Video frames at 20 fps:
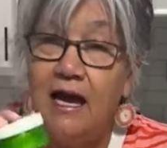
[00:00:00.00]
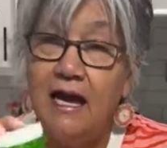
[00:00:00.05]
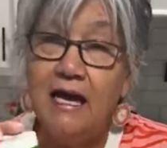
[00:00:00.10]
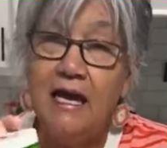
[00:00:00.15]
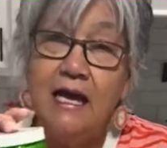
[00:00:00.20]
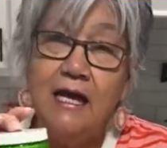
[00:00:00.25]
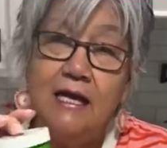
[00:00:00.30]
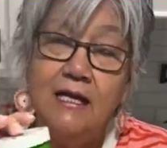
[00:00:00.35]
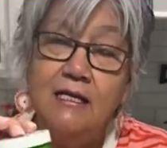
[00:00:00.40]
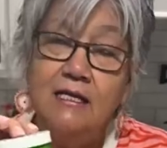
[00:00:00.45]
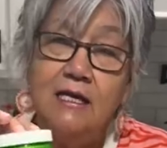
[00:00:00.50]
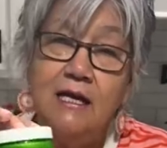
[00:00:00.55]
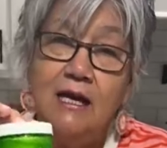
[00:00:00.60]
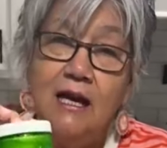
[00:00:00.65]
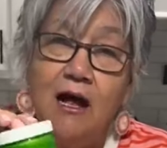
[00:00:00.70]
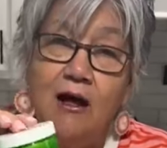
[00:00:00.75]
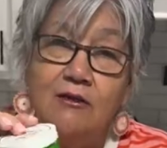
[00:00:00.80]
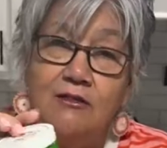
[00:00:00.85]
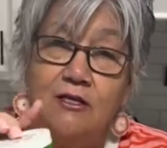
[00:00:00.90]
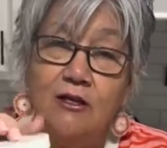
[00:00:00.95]
and
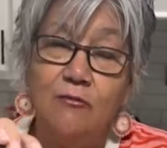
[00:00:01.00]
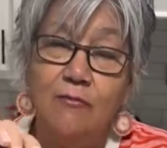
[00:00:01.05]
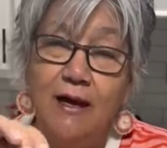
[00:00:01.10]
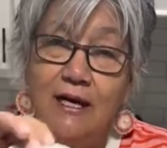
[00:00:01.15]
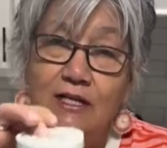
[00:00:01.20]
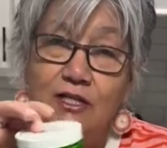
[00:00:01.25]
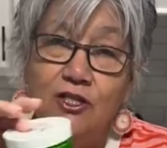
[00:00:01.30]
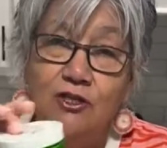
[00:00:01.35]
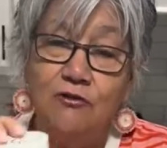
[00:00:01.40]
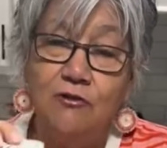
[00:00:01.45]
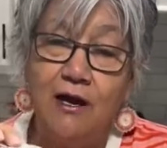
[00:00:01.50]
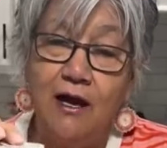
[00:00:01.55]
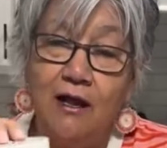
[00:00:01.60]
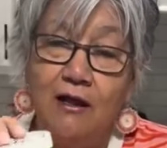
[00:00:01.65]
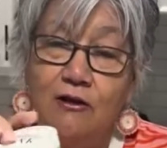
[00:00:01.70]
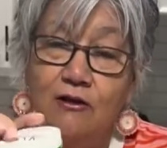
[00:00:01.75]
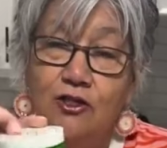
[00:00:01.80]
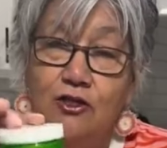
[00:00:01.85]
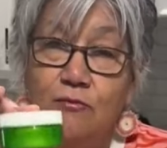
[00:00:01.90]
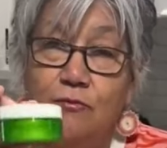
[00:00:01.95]
it also makes you
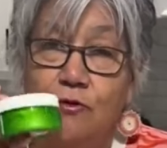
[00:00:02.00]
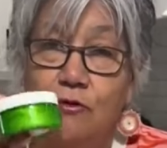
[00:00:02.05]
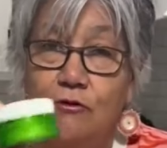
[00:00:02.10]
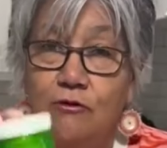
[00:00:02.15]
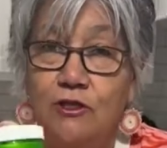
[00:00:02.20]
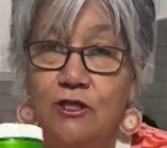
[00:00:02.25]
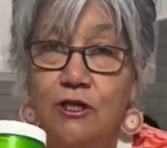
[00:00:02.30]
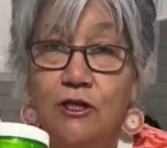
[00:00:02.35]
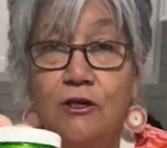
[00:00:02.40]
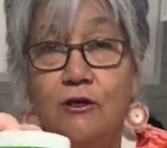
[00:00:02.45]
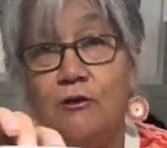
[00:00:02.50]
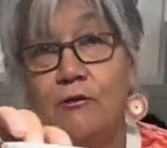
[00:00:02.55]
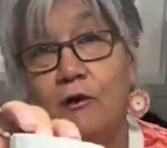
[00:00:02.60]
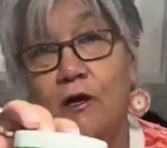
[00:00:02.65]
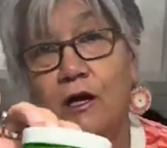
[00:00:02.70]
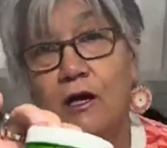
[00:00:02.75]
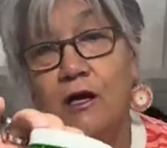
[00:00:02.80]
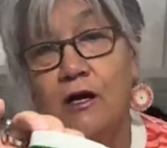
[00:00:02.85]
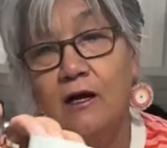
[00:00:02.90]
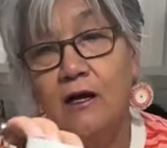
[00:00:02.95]
eligible
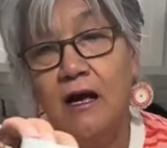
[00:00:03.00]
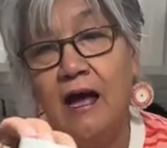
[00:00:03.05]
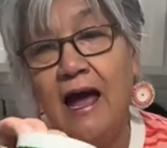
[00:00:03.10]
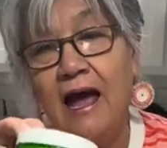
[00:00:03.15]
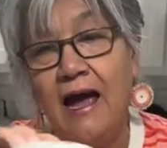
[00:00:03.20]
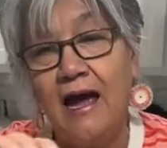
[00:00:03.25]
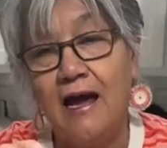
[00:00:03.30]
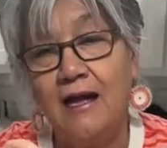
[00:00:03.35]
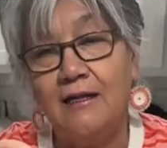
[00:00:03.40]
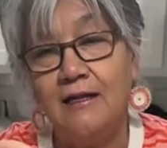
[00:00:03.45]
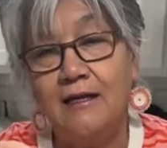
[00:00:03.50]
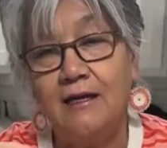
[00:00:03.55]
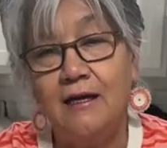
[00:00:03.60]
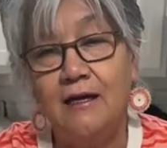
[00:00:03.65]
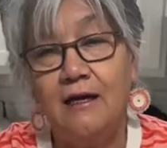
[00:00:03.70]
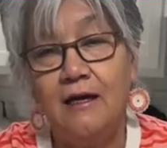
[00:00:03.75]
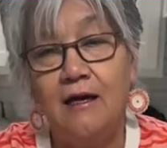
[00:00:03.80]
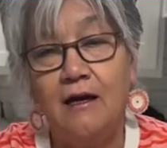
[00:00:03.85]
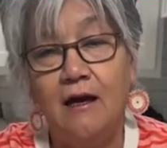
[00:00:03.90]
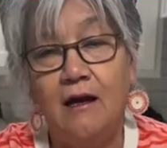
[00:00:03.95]
to add
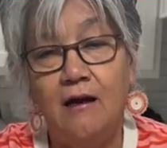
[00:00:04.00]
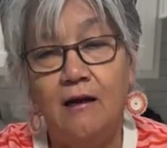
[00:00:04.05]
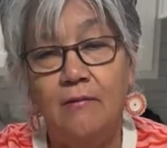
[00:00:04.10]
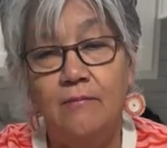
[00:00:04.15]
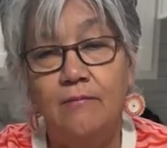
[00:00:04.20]
the